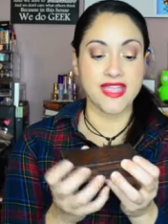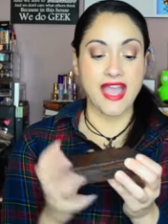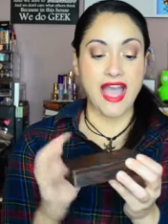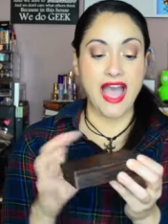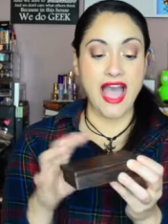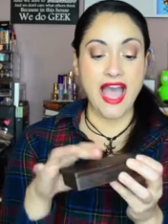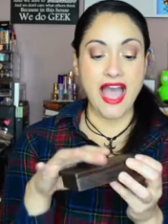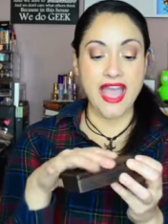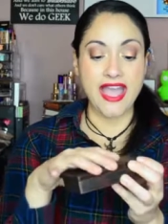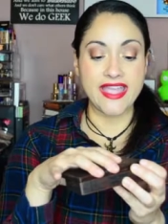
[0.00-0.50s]

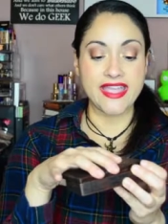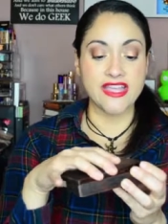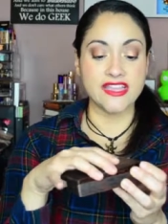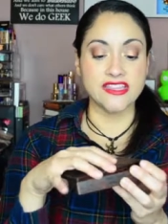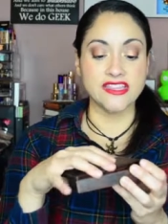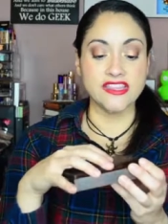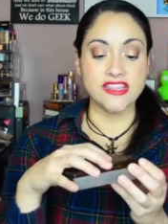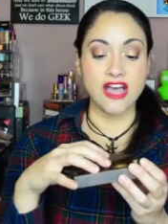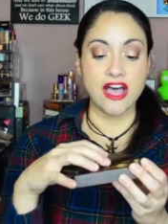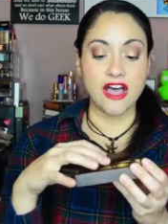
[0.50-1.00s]
I
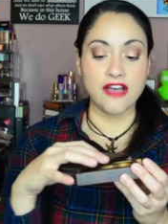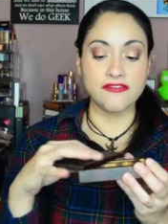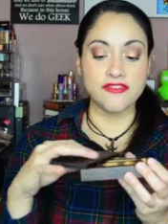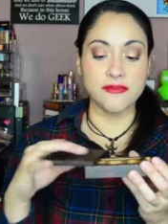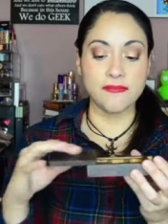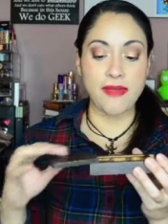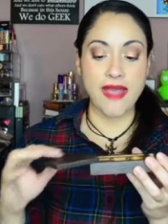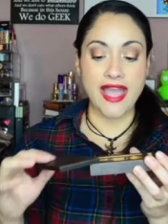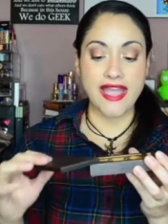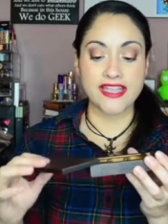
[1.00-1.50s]
love the
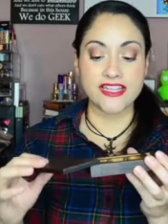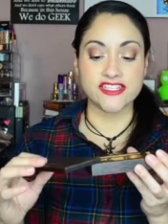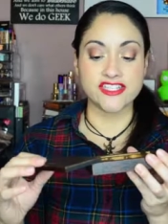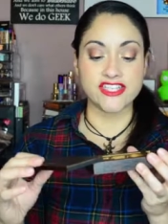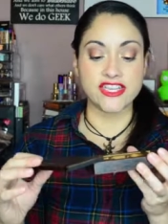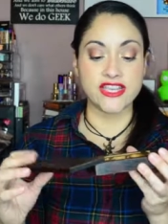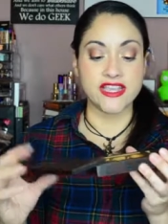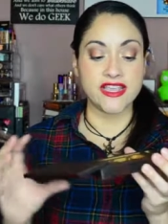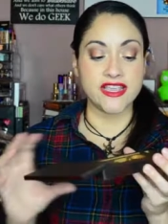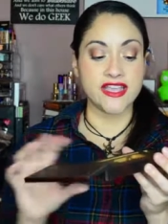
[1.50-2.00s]

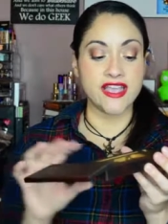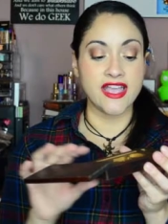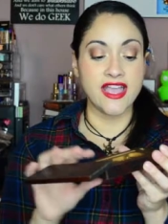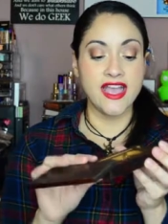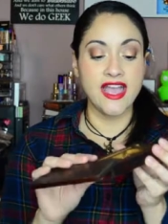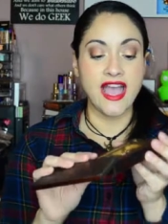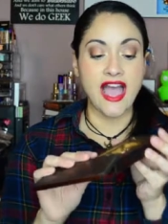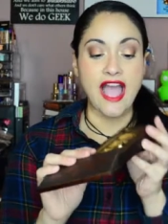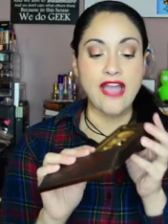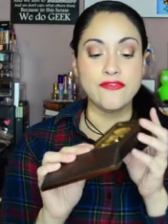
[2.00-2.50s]
packaging.
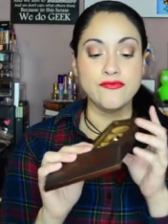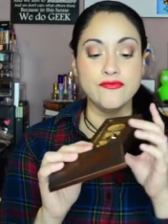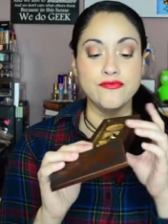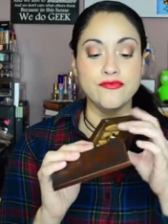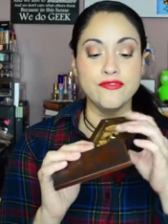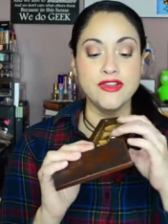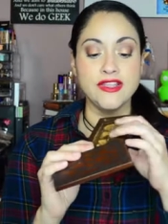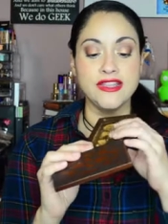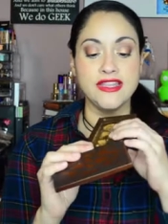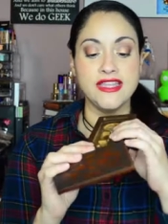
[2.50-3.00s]
I
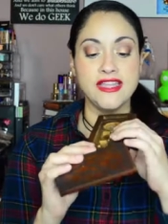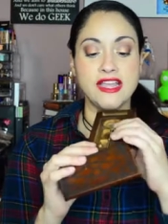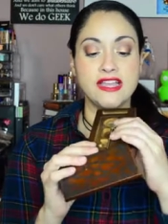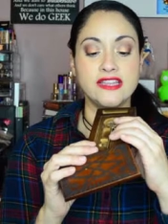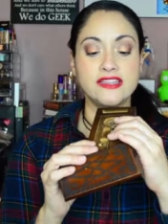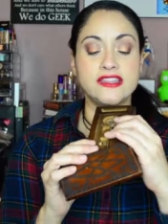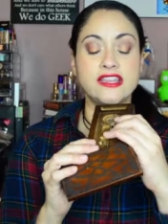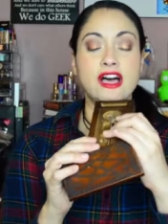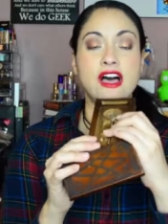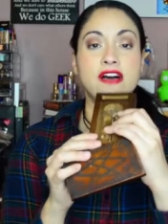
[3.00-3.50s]
really
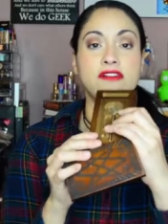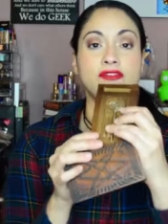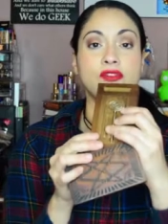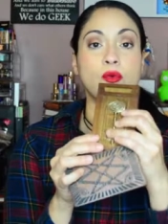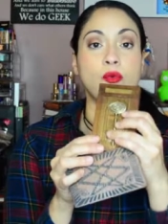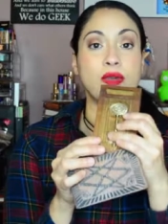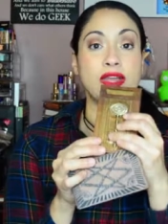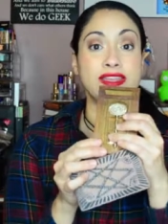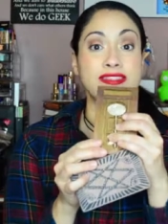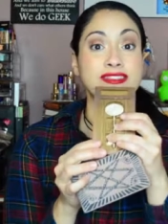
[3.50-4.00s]
love the
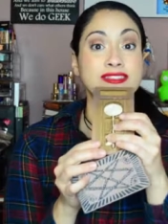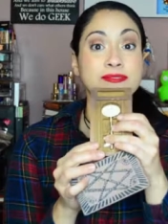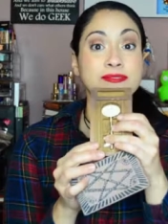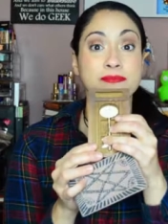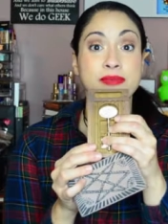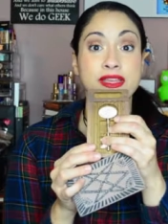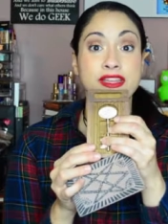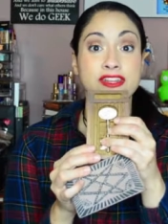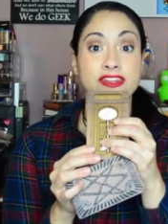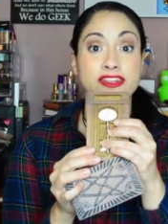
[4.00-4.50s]
way this
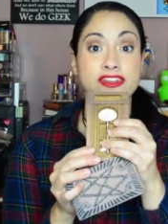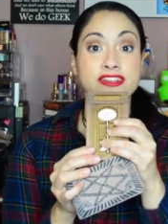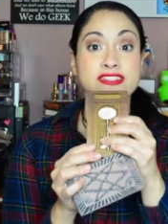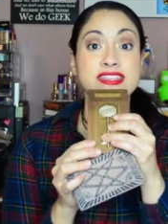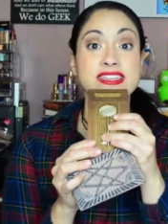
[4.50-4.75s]
pin looks.